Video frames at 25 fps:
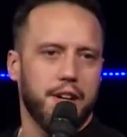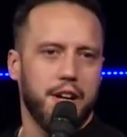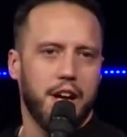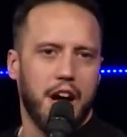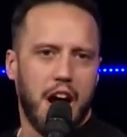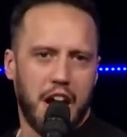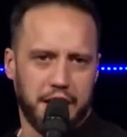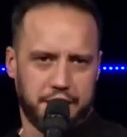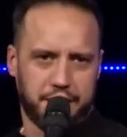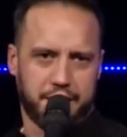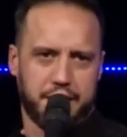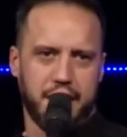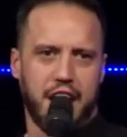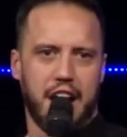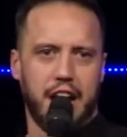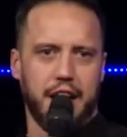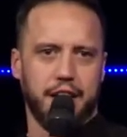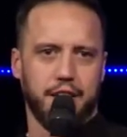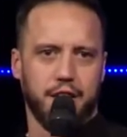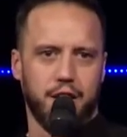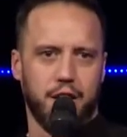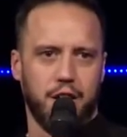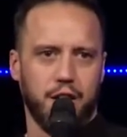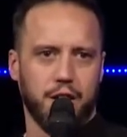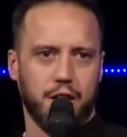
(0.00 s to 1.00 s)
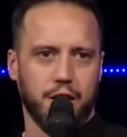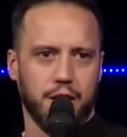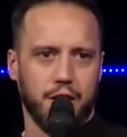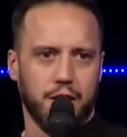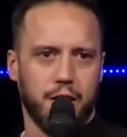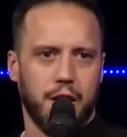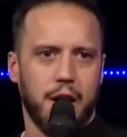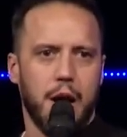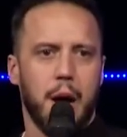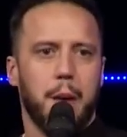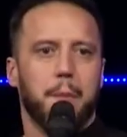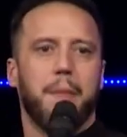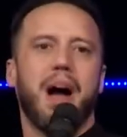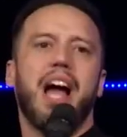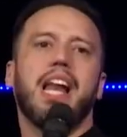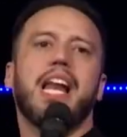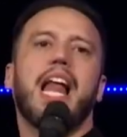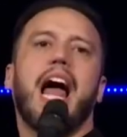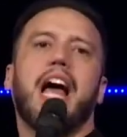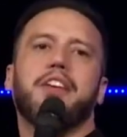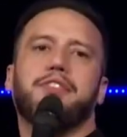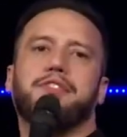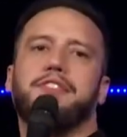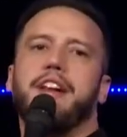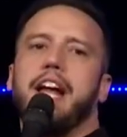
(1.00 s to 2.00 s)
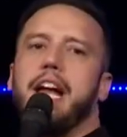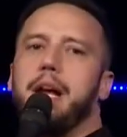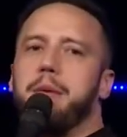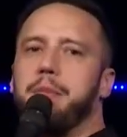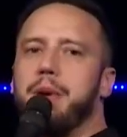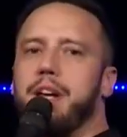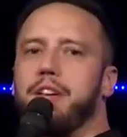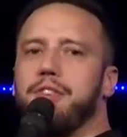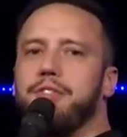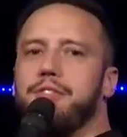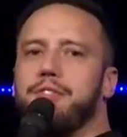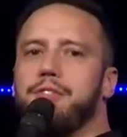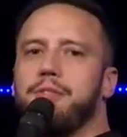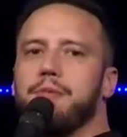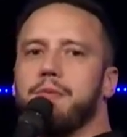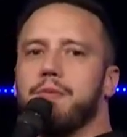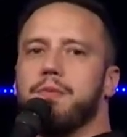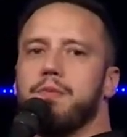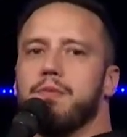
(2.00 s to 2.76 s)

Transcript: I tithe longer. My last name is.